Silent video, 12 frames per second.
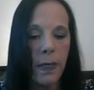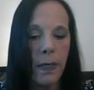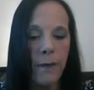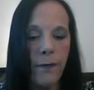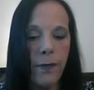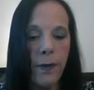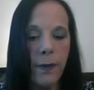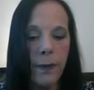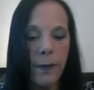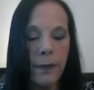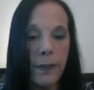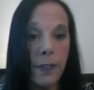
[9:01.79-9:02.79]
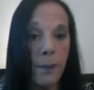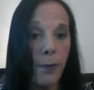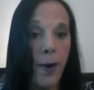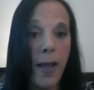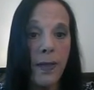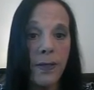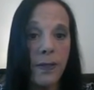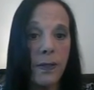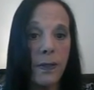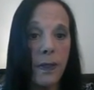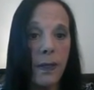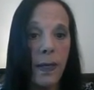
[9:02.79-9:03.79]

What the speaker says: if they're depressed,